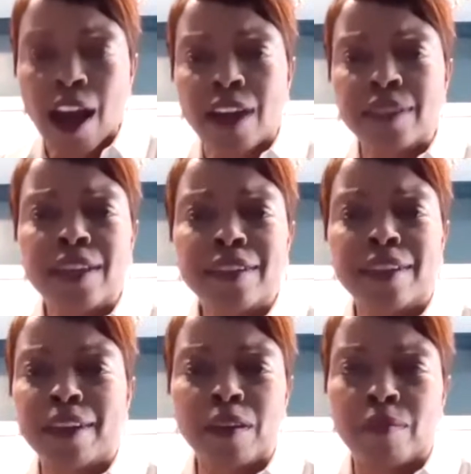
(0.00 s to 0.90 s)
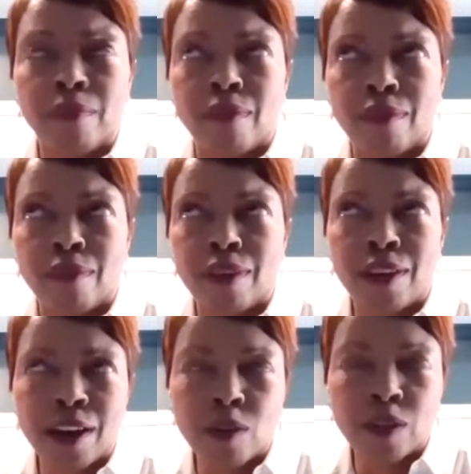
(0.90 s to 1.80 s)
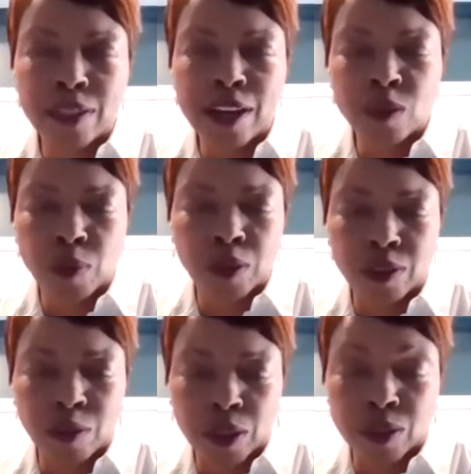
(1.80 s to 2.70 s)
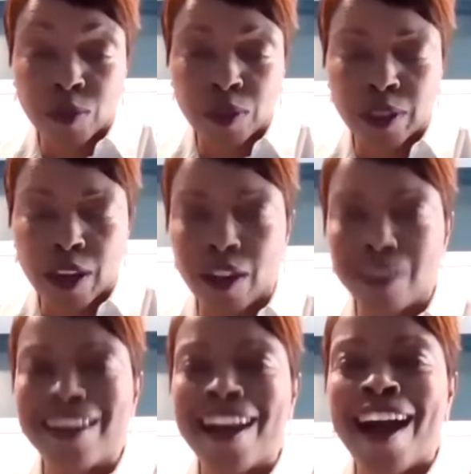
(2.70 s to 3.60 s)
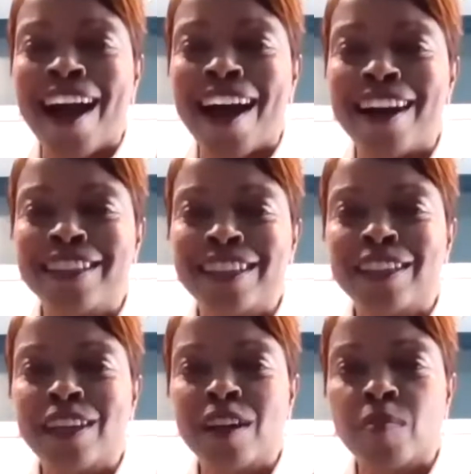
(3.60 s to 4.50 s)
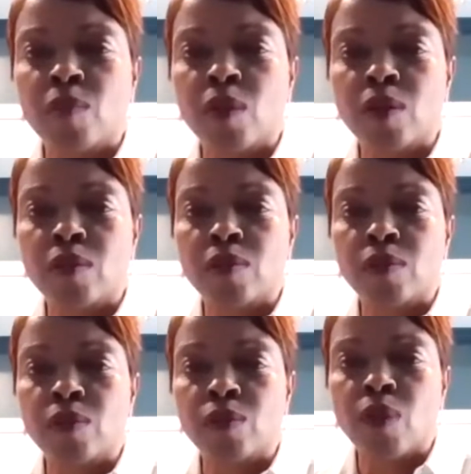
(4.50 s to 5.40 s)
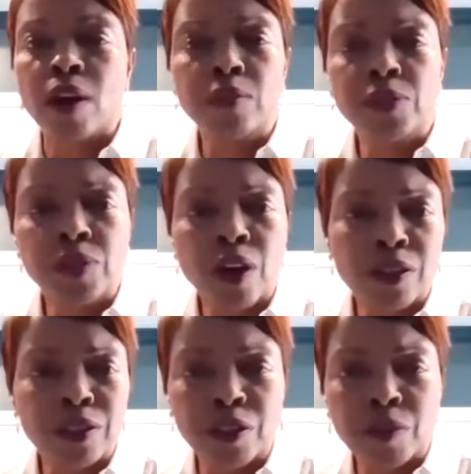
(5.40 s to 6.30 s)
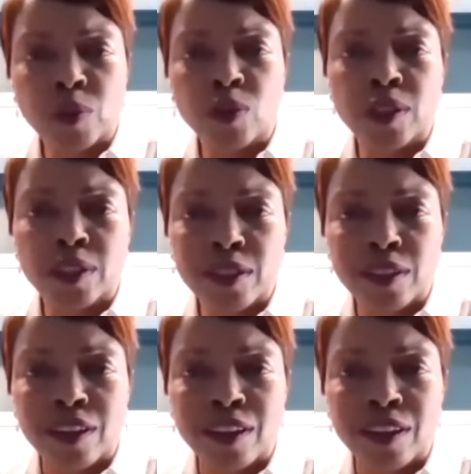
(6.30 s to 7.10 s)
I said to him, and I know it sounds brilliant, but it's really not. I said to him, well, why don't you talk to your employees?